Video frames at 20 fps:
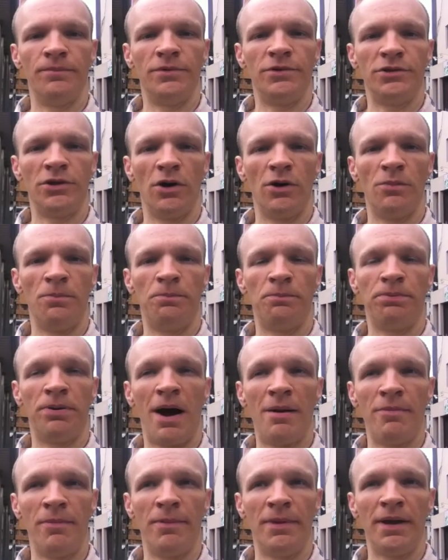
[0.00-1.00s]
so
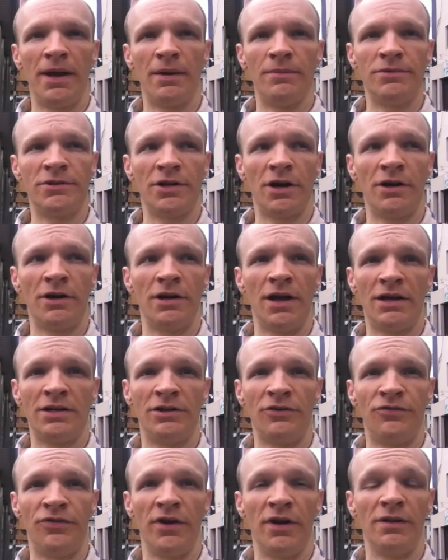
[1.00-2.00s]
probably I'm starting to
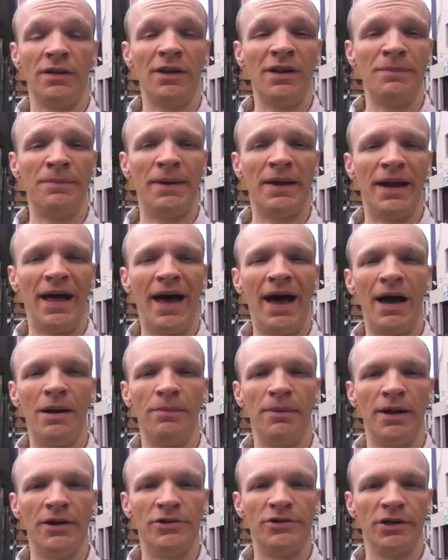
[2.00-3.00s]
actually feel a little bit high
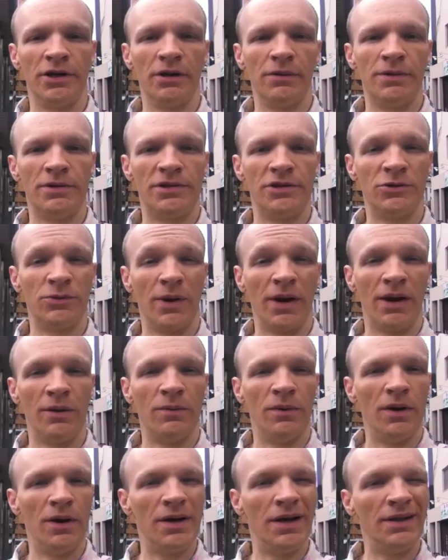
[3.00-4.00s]
blood sugar, which is what I
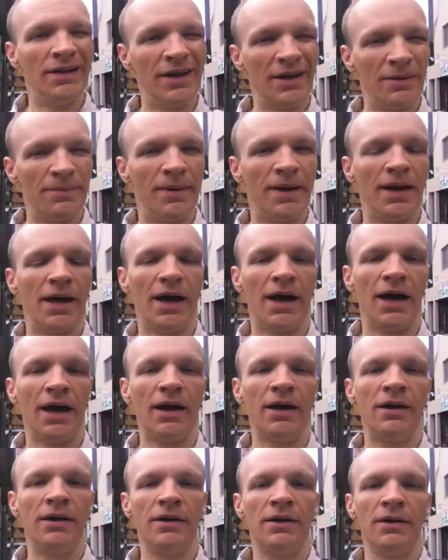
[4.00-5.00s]
want, a little bit
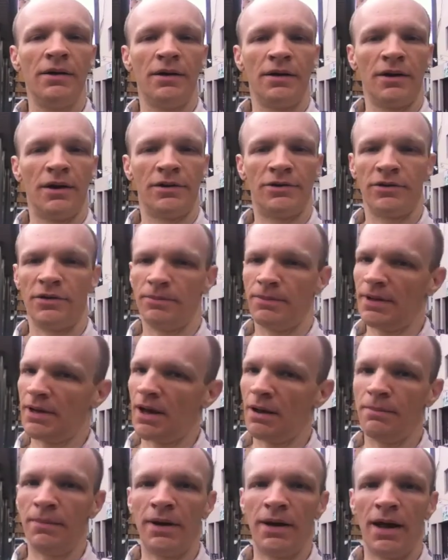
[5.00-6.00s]
high, because it'll be
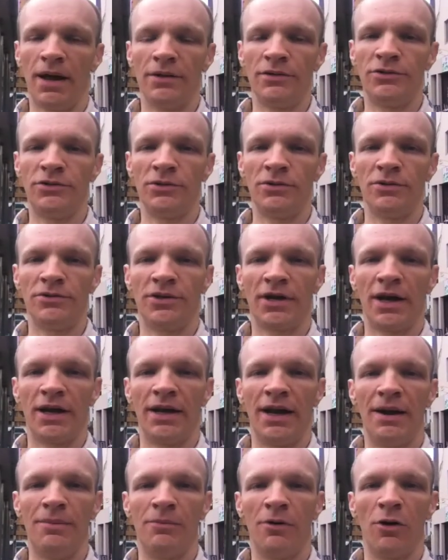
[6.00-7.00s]
coming down soon, so I
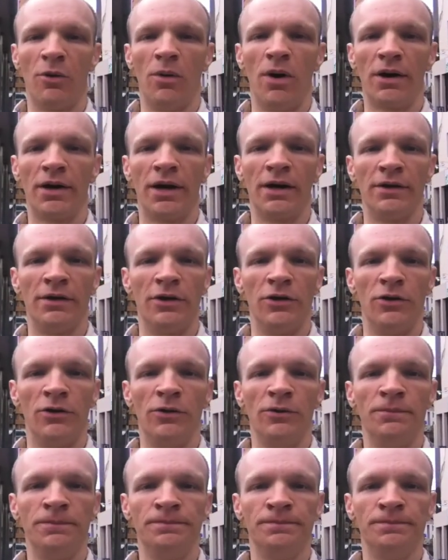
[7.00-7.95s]
got a lot more walking to do.